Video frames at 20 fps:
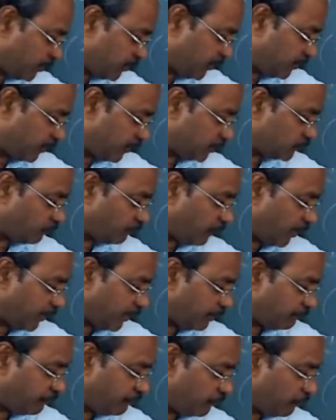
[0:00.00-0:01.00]
that is
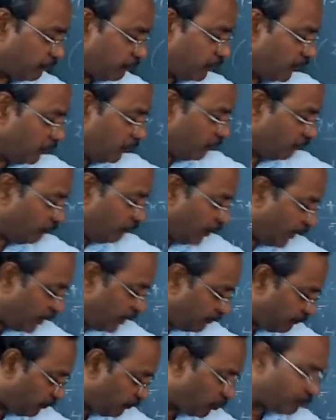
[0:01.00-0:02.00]
44.
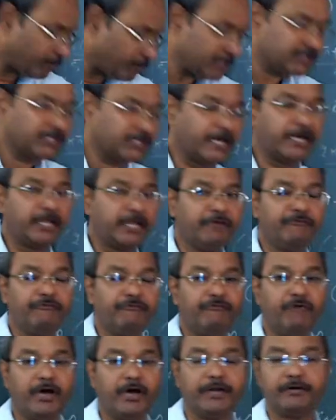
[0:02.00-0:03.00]
44 plus
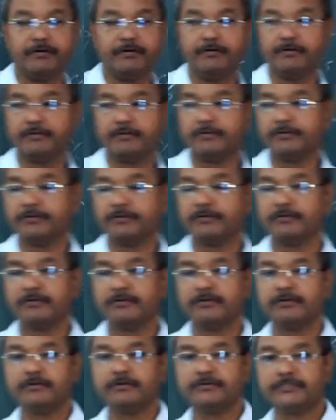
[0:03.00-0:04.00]
31.
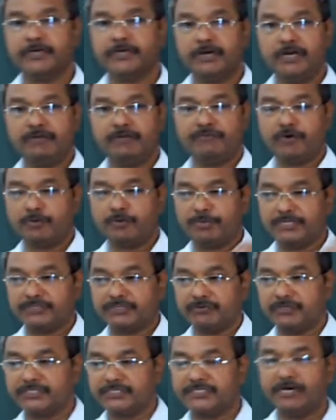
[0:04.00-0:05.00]
74 plus
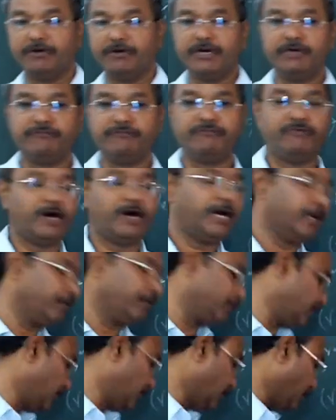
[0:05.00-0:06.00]
1, 75
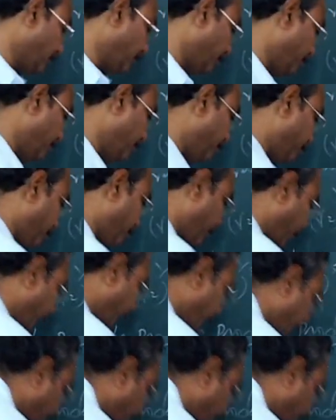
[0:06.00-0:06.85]
pi